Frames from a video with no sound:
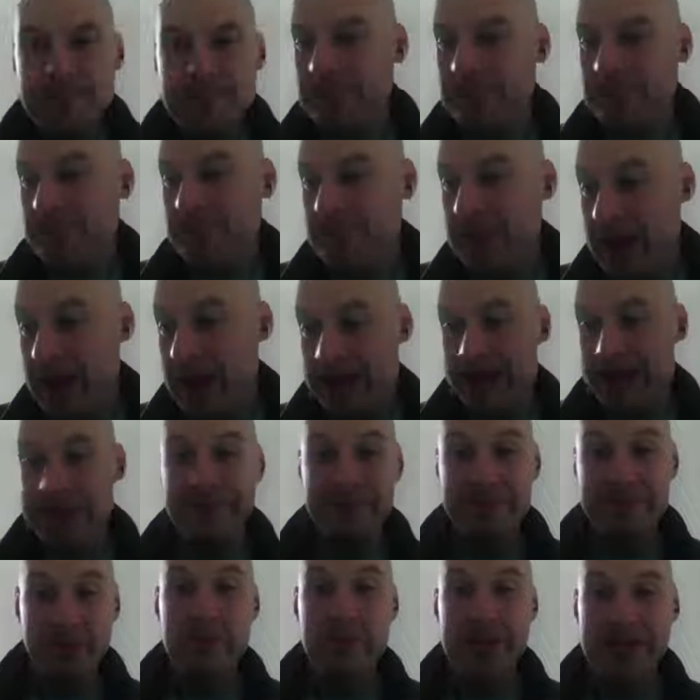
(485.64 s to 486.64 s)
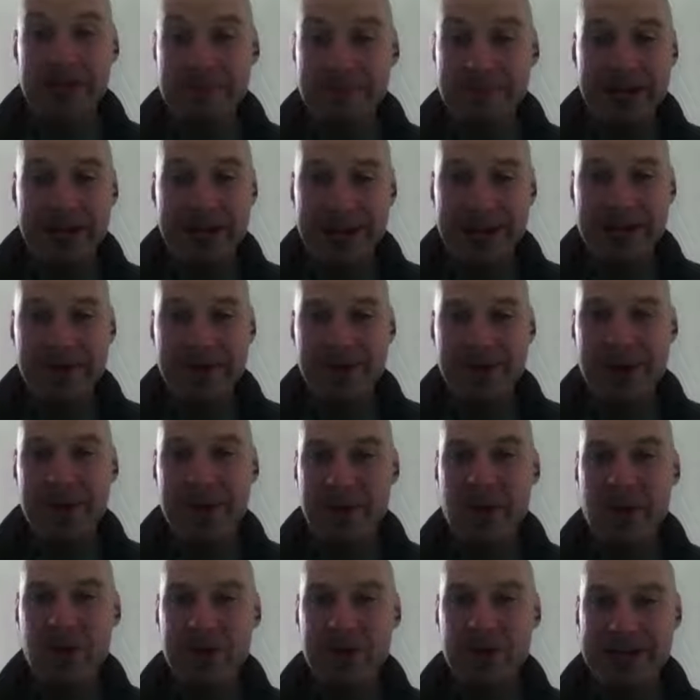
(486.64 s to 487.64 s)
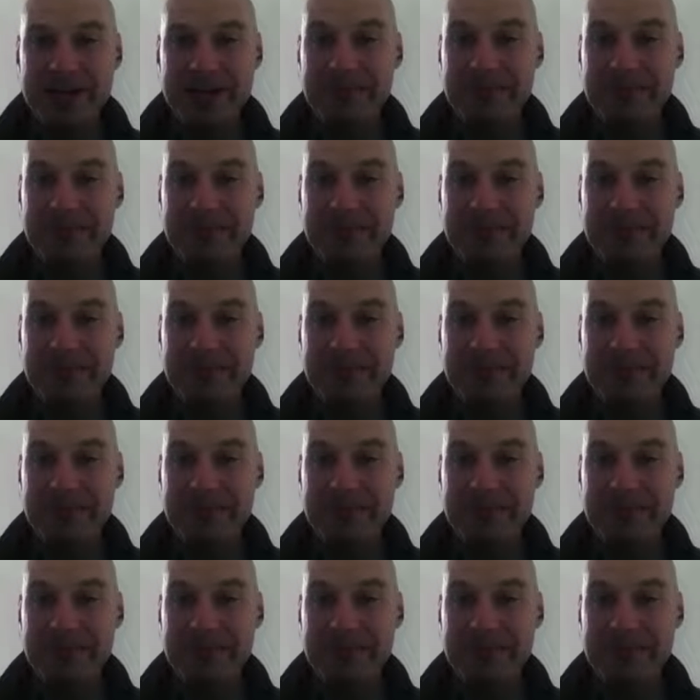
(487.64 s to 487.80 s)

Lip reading: He's been key throughout the whole season,